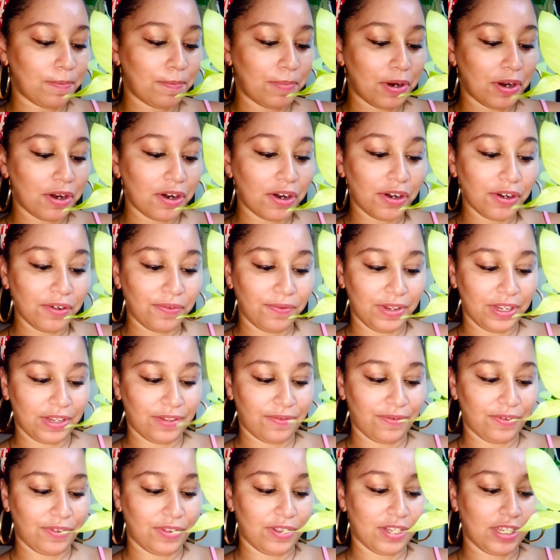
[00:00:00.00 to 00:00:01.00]
perfect
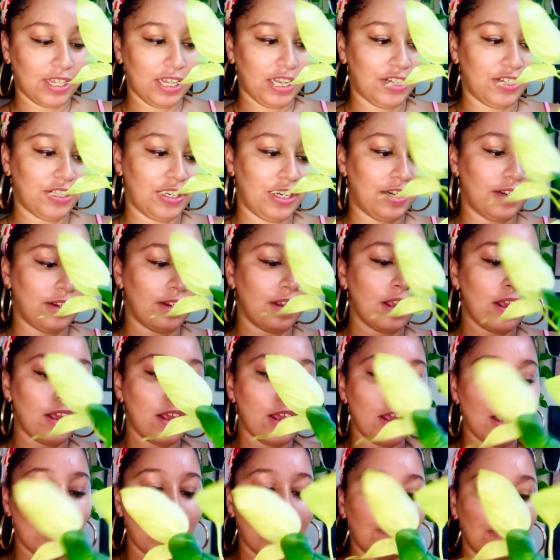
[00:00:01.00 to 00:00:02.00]
for the kitchen,
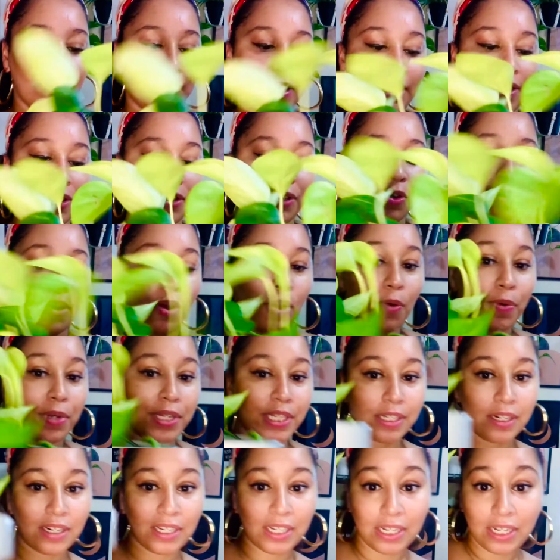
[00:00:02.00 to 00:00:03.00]
because you're always
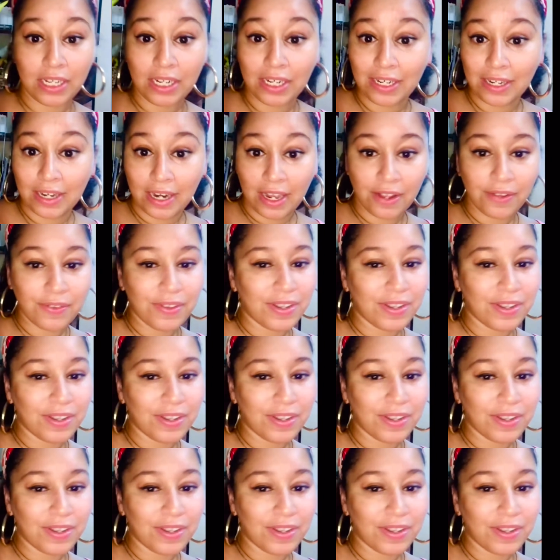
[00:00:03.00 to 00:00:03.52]
gonna get enough